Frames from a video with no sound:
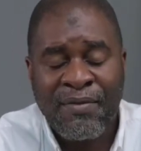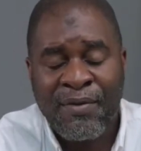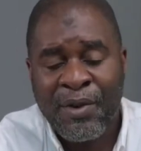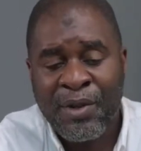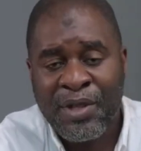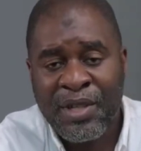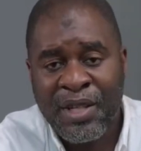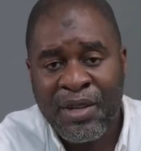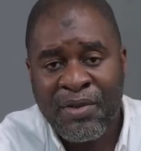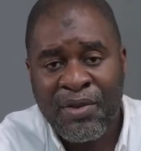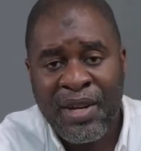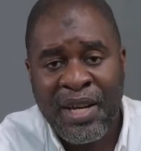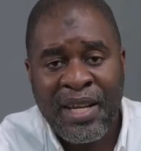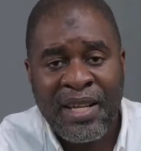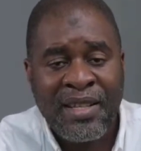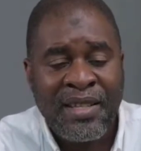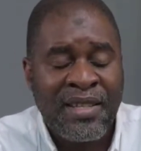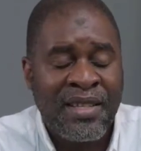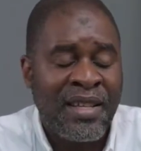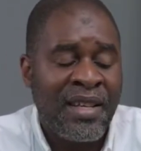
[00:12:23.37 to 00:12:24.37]
voting
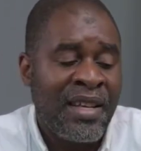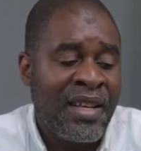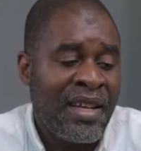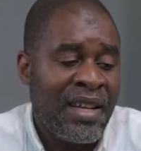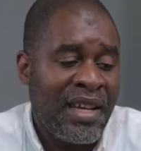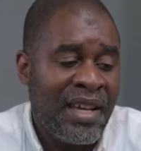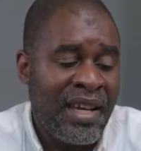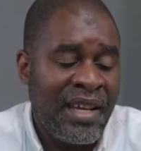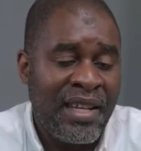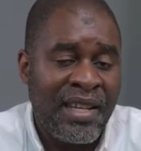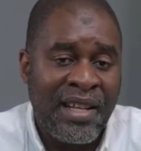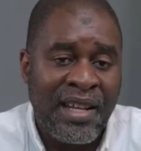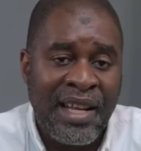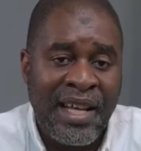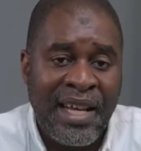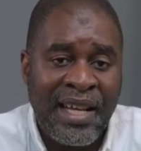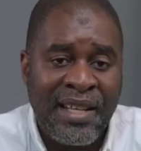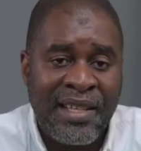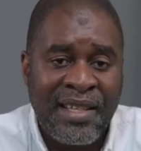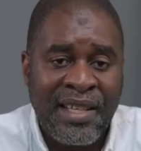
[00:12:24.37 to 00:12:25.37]
rights and the
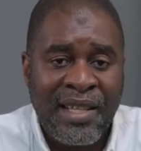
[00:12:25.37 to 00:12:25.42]
likes.